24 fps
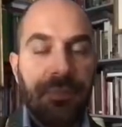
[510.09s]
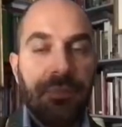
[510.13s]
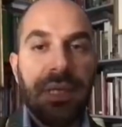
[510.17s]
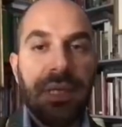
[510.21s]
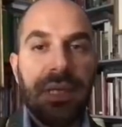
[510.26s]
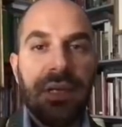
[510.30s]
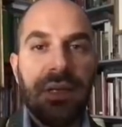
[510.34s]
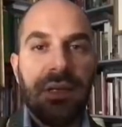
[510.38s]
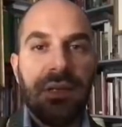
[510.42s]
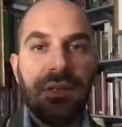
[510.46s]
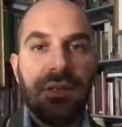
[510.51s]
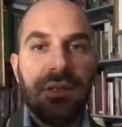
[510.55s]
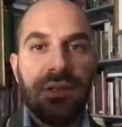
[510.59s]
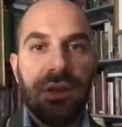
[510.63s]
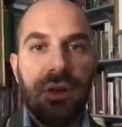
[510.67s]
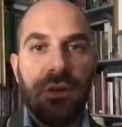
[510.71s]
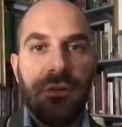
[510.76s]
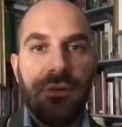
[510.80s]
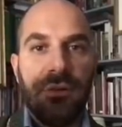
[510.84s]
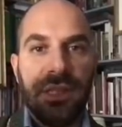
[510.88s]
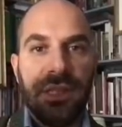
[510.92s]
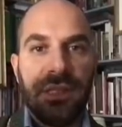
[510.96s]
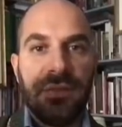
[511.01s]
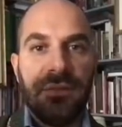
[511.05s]
because
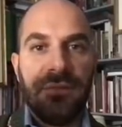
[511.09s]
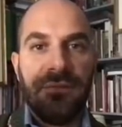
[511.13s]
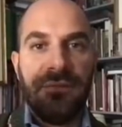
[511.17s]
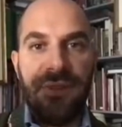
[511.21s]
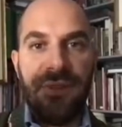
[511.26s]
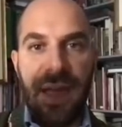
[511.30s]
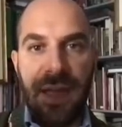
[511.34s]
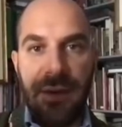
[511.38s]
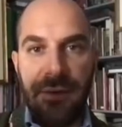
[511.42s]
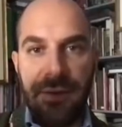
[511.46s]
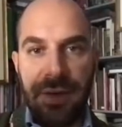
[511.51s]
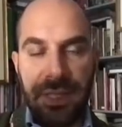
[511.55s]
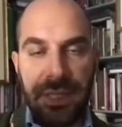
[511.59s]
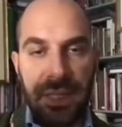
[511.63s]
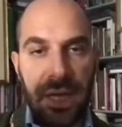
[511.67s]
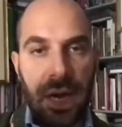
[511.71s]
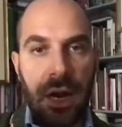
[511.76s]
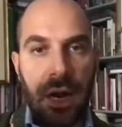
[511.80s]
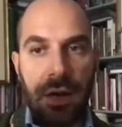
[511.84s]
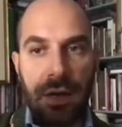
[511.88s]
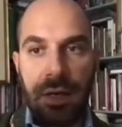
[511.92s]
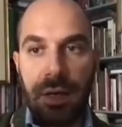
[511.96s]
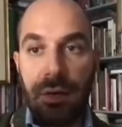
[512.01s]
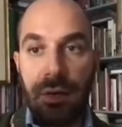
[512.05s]
of its very
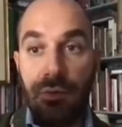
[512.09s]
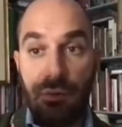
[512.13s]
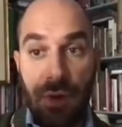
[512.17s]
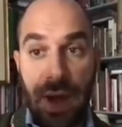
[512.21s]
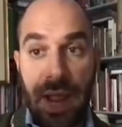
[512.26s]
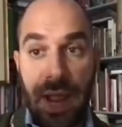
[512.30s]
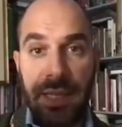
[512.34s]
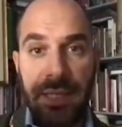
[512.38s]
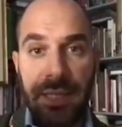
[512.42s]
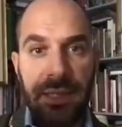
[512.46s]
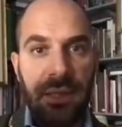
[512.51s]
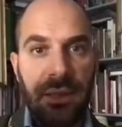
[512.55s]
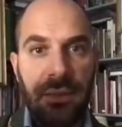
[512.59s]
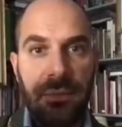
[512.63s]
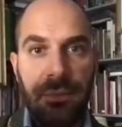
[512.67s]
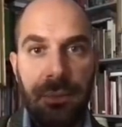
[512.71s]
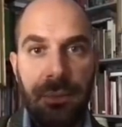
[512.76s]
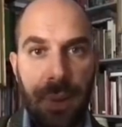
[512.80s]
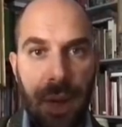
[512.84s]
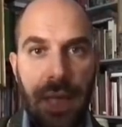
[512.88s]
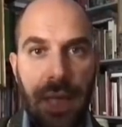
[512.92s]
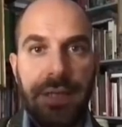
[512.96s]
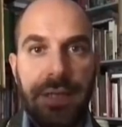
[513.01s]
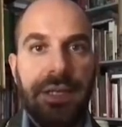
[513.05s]
dark red,
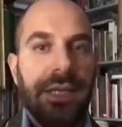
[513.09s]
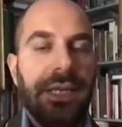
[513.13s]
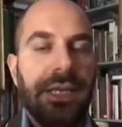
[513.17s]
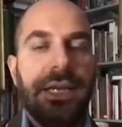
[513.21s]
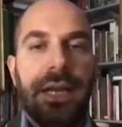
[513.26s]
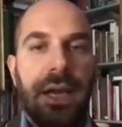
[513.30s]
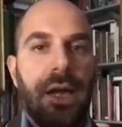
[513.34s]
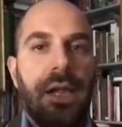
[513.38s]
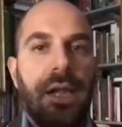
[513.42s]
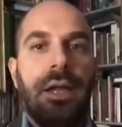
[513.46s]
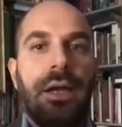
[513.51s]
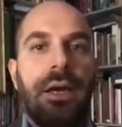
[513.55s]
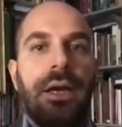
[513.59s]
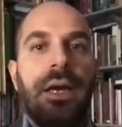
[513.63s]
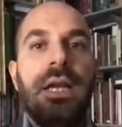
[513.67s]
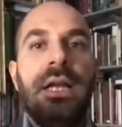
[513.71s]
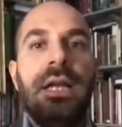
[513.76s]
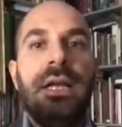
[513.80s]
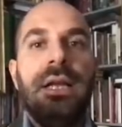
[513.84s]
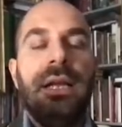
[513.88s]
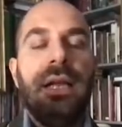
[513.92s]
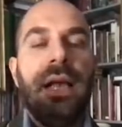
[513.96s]
bloody color.